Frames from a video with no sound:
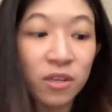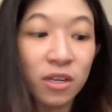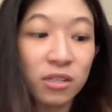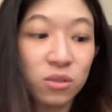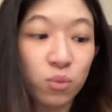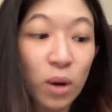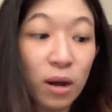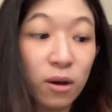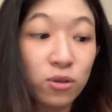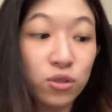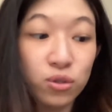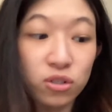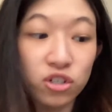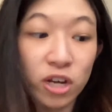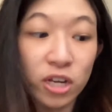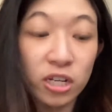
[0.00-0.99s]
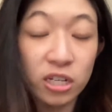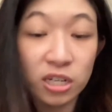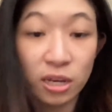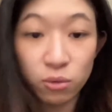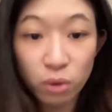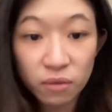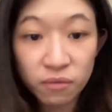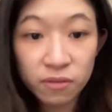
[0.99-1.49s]
Because while you're trying to
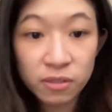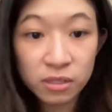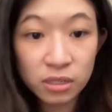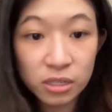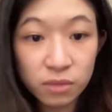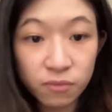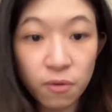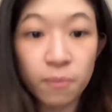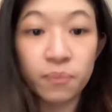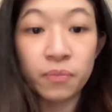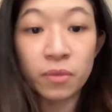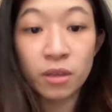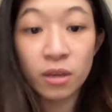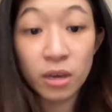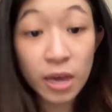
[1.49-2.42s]
take references from